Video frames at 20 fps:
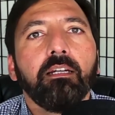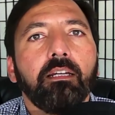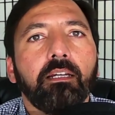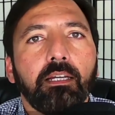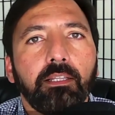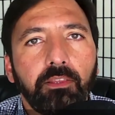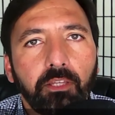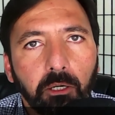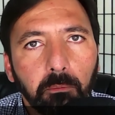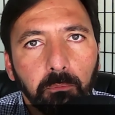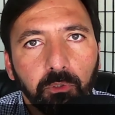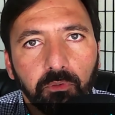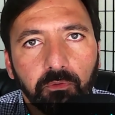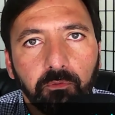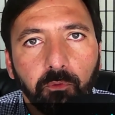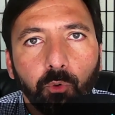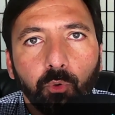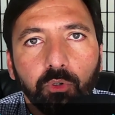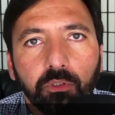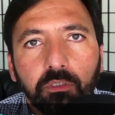Number
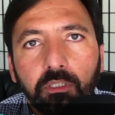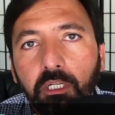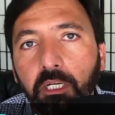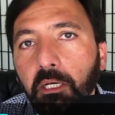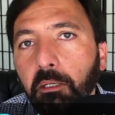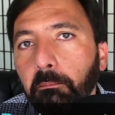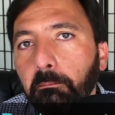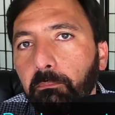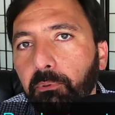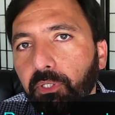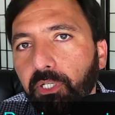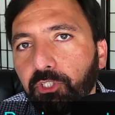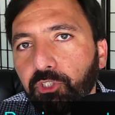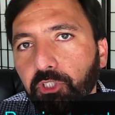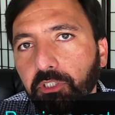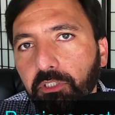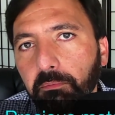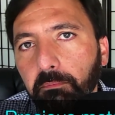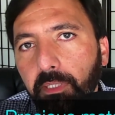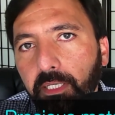4,
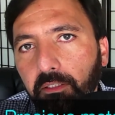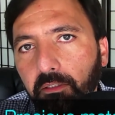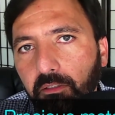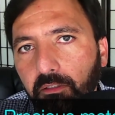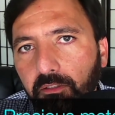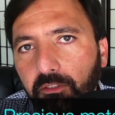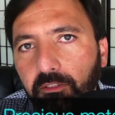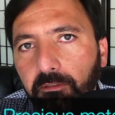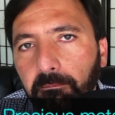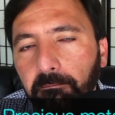precious metals.